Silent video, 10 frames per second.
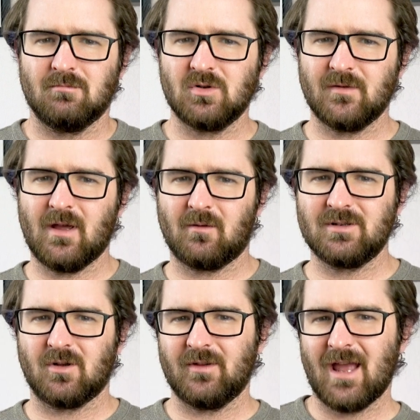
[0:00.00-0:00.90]
Most of the other
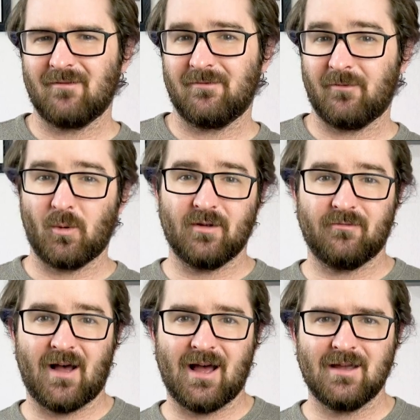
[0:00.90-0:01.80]
ones only have four to
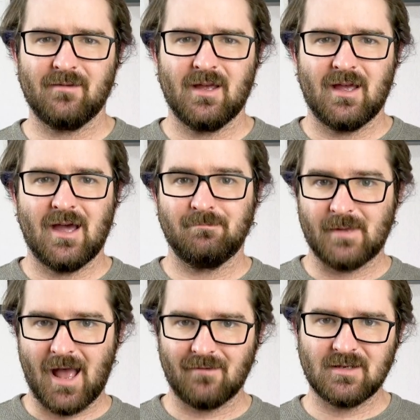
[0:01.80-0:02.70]
five,
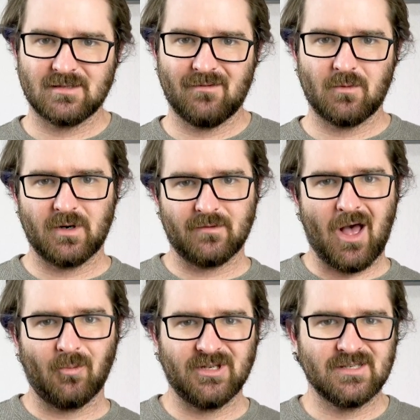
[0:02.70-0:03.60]
and having seven would have
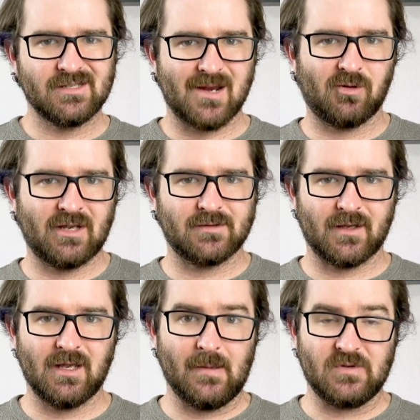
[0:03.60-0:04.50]
helped stabilize
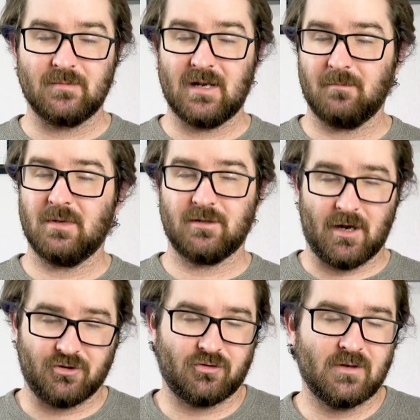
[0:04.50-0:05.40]
the hips, meaning
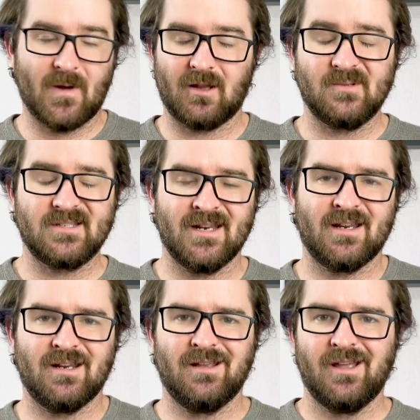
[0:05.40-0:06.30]
potentially while it was
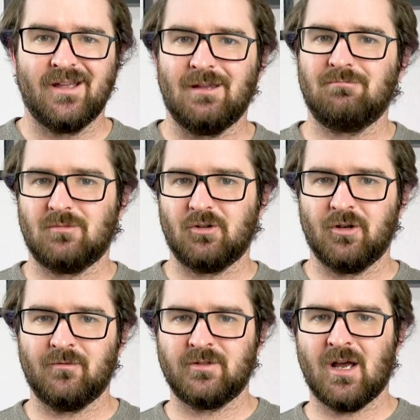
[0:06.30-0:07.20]
digging, it
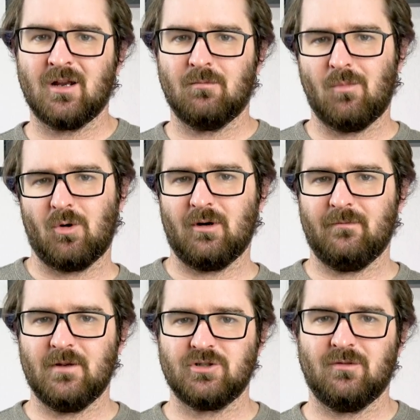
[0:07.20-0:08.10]
could have dug more
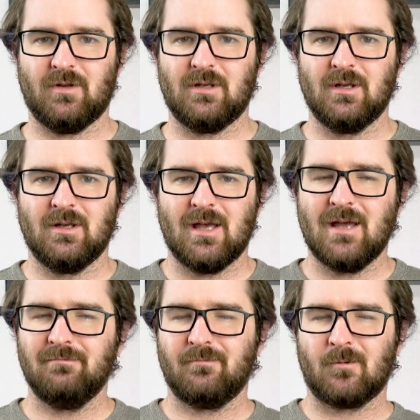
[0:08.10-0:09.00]
efficiently.
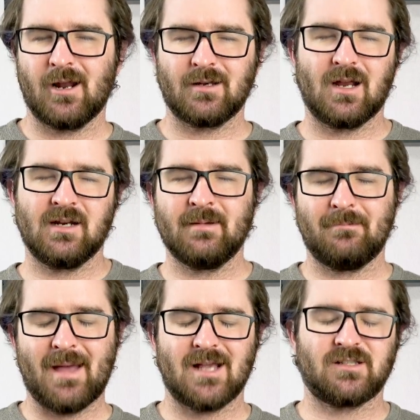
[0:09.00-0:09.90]
And we're not talking
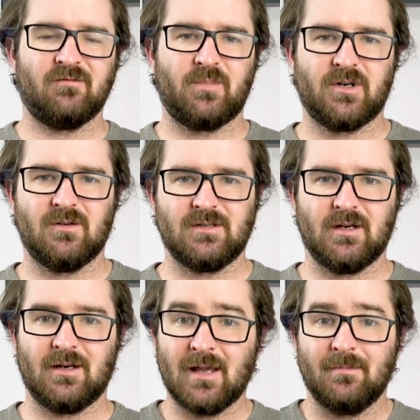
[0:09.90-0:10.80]
about massive burrows
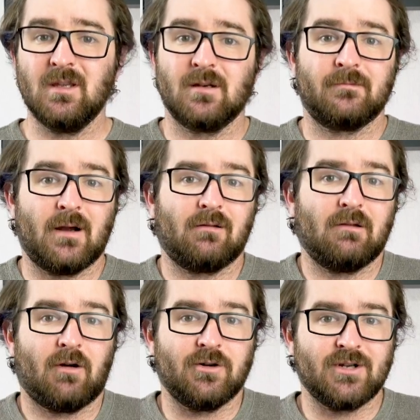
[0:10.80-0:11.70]
here. Again, these are
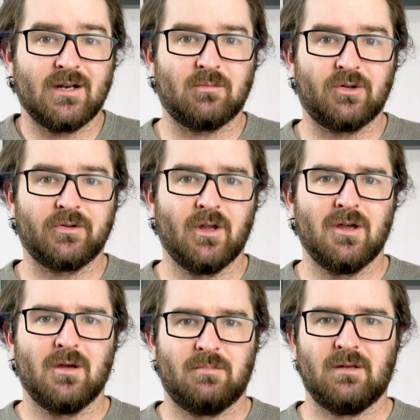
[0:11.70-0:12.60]
fairly large animals,
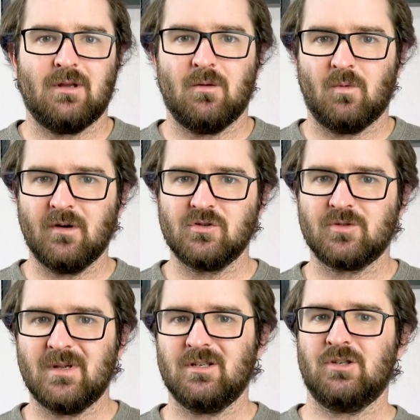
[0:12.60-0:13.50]
but it would have
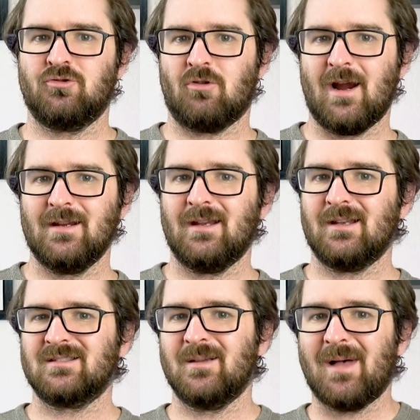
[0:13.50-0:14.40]
just been to try and
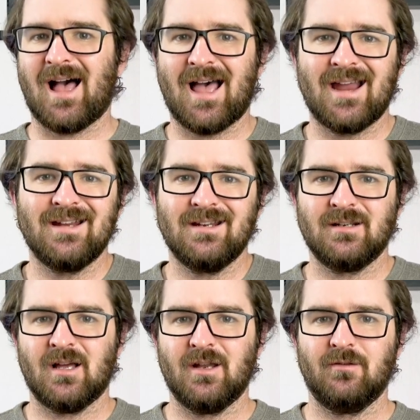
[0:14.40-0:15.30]
get some
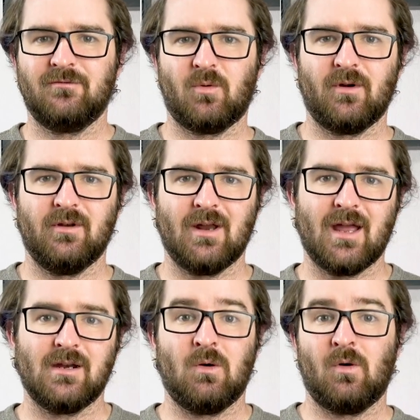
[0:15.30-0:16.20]
hiding done for the
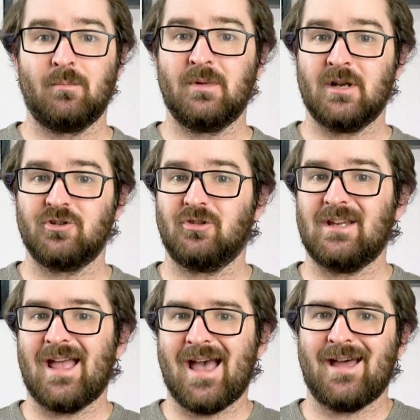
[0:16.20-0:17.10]
night or
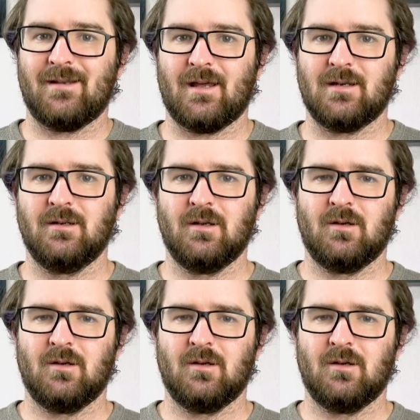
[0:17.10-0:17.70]
potentially at night